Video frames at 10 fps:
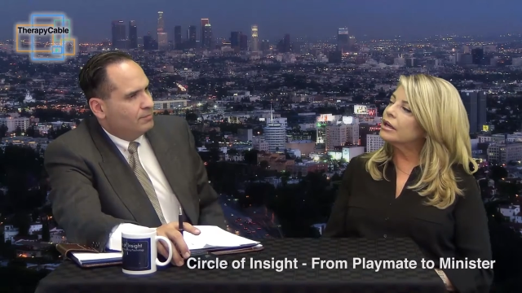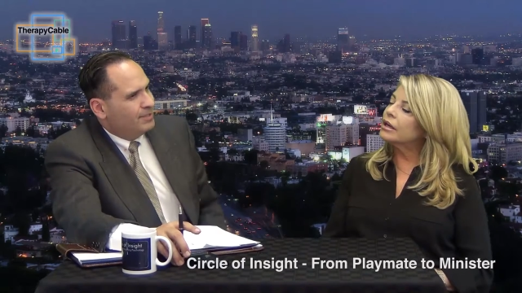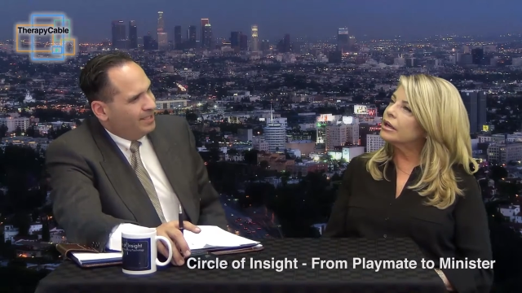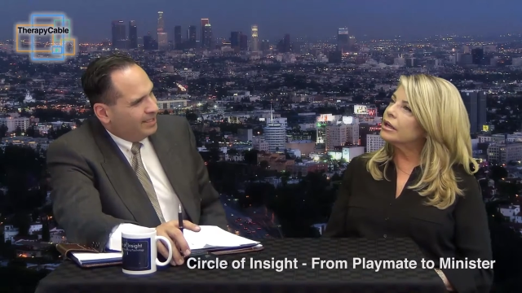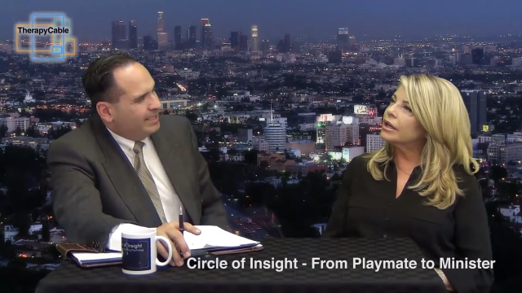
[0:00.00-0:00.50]

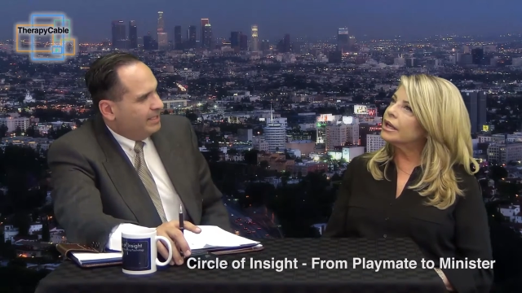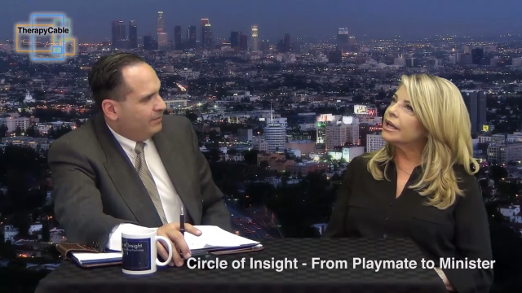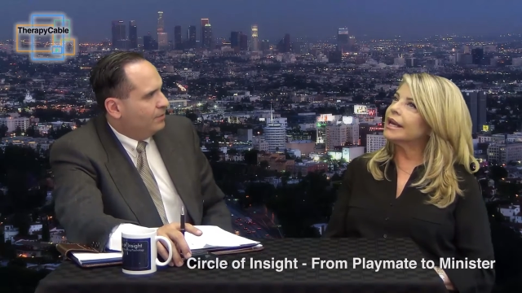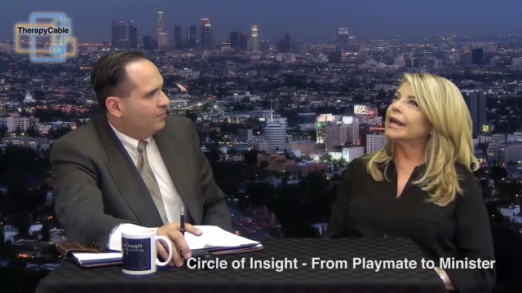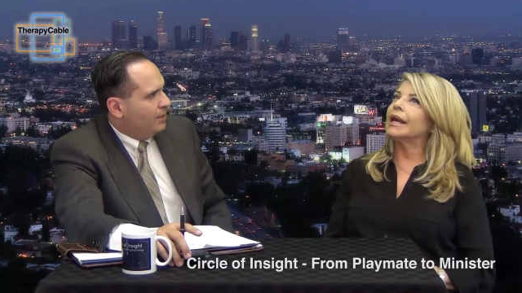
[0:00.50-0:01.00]
Speaker 1: didn't give you
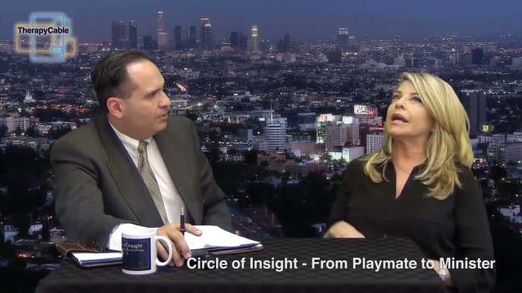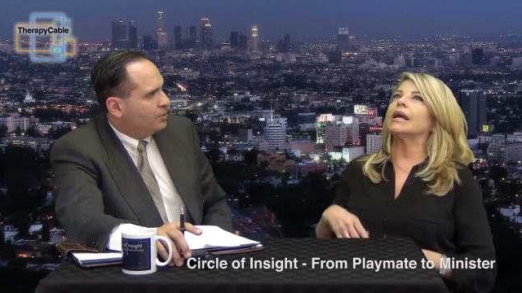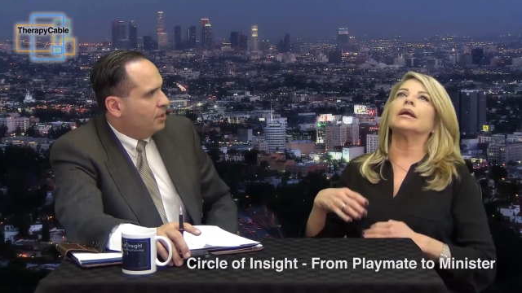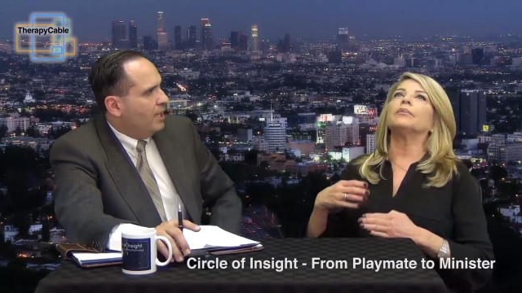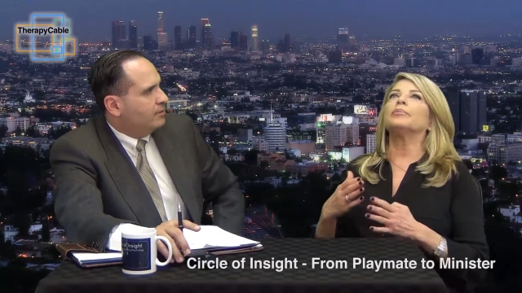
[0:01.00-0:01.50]
the fair
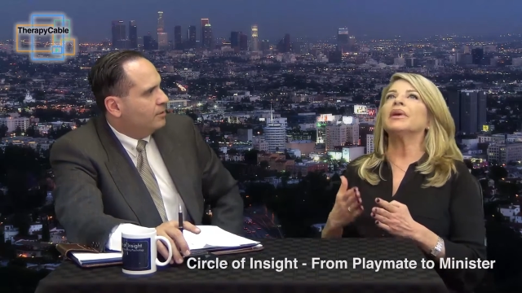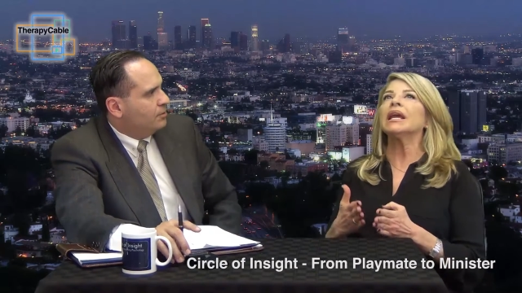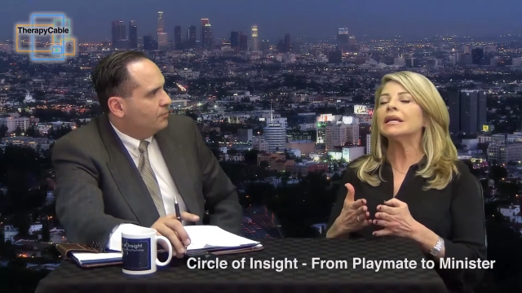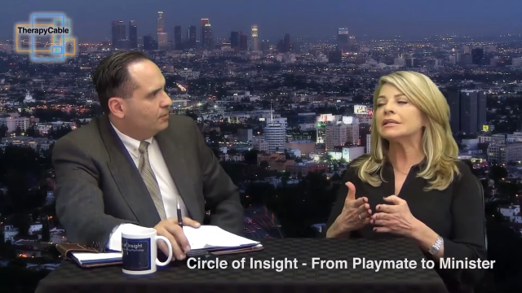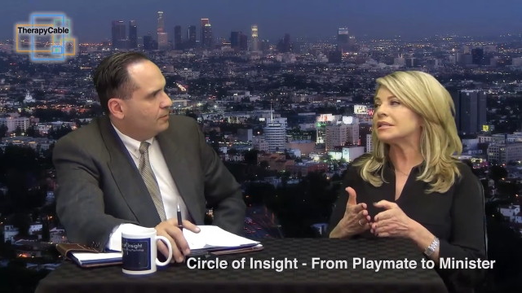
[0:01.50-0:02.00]
shot?
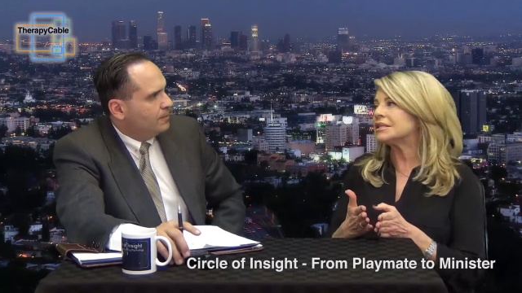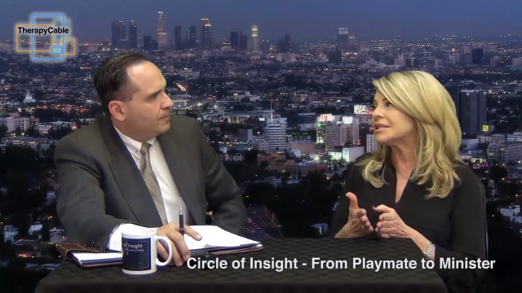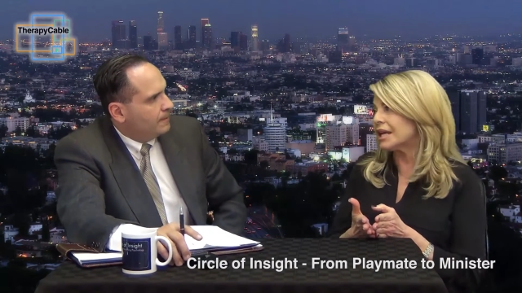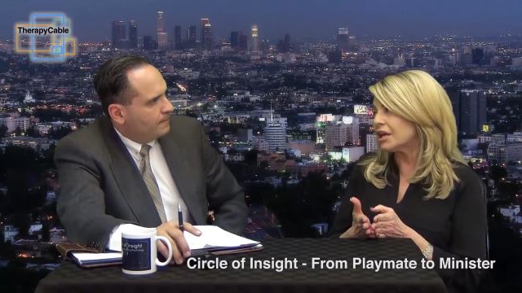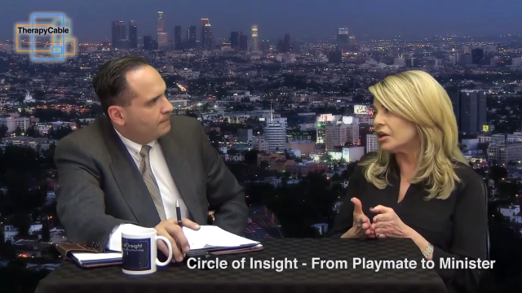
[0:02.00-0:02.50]
Speaker 2: Being
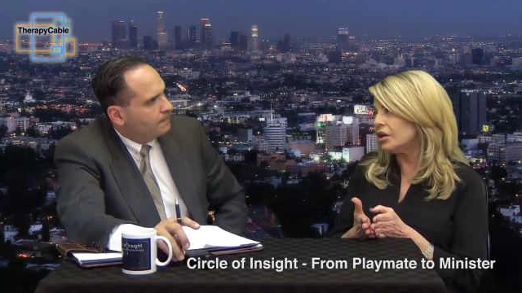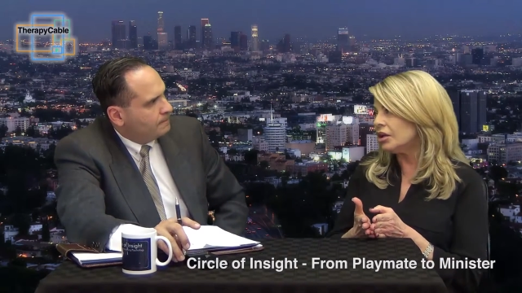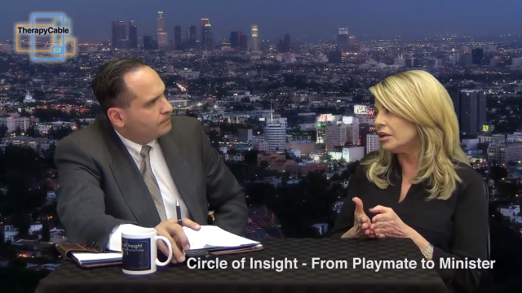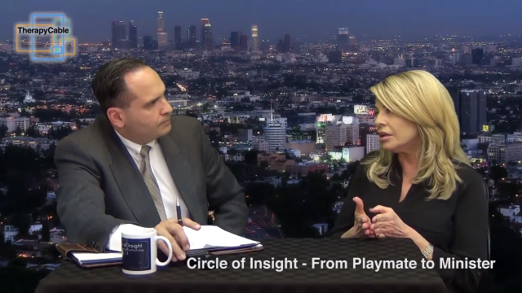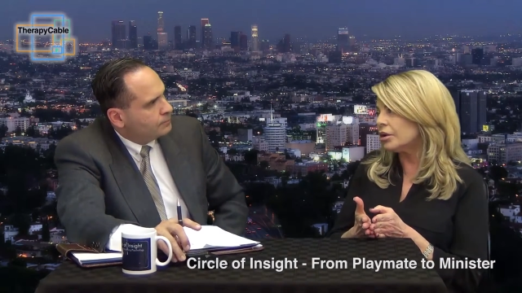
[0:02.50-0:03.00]

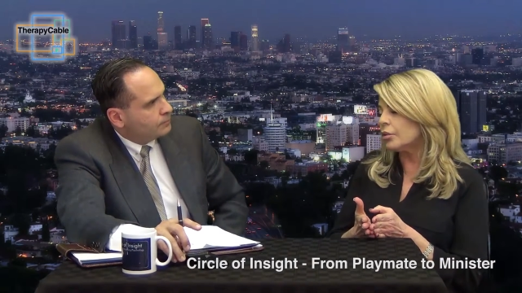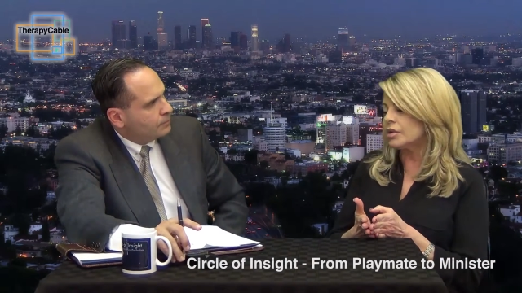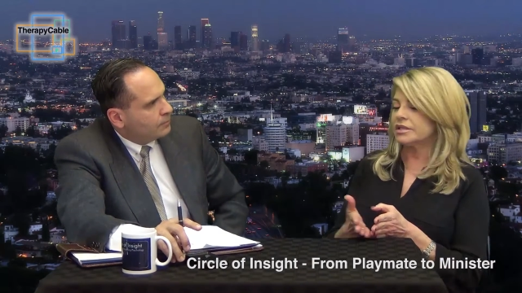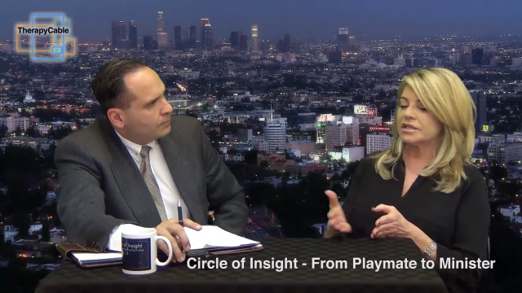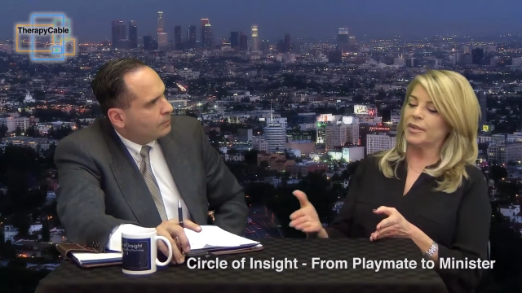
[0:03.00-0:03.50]
single
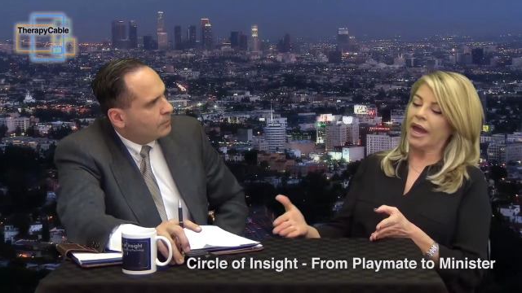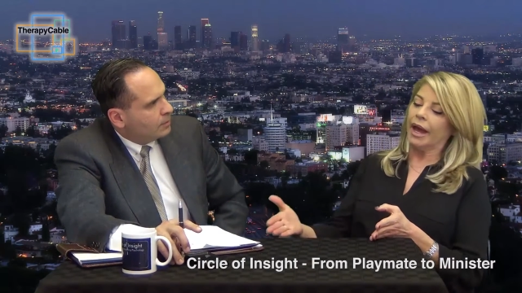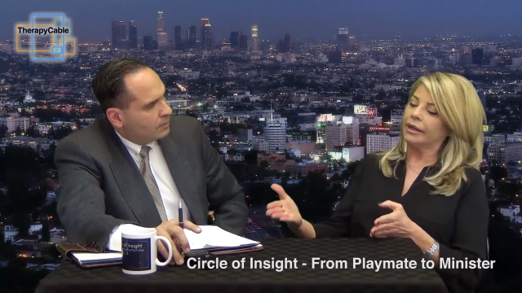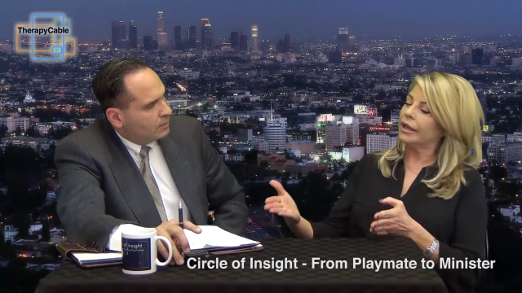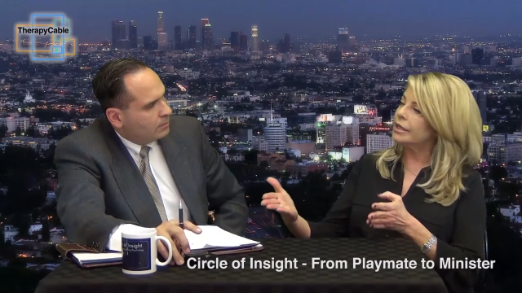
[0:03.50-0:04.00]
was as
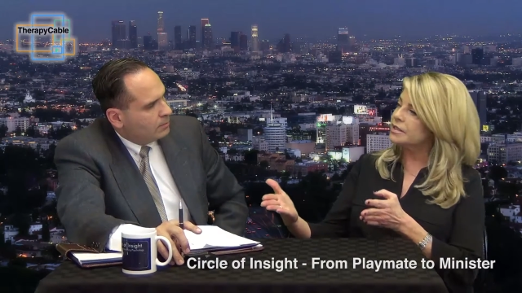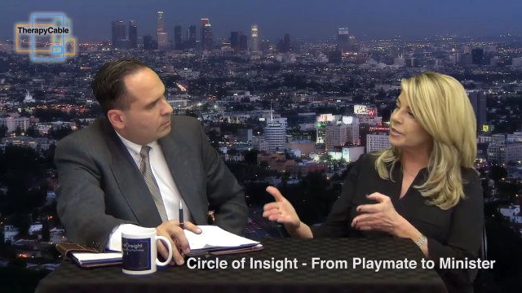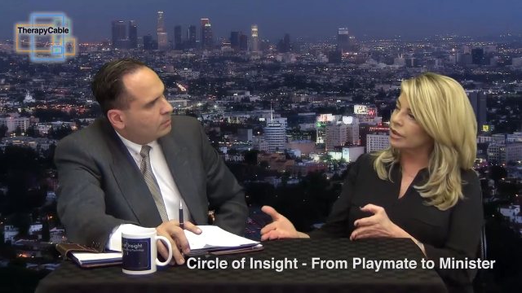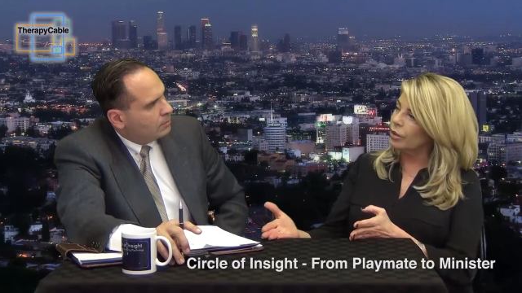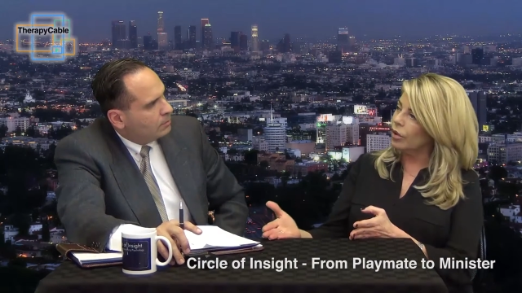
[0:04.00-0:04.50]
bad as
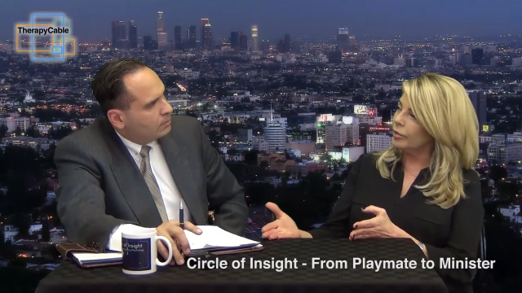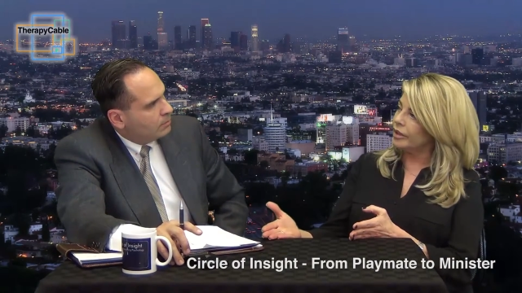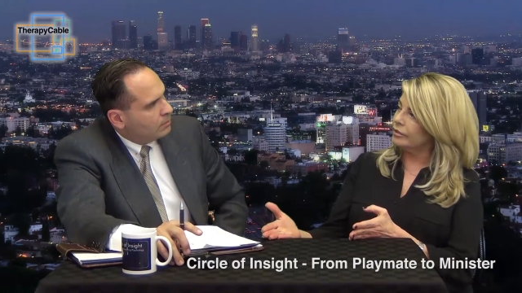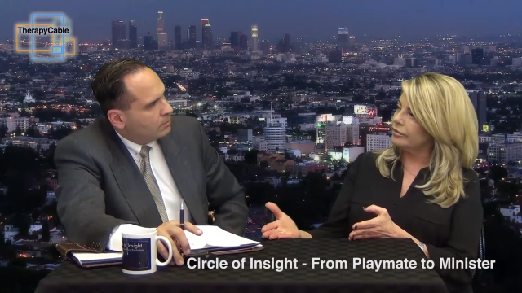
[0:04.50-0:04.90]
being a woman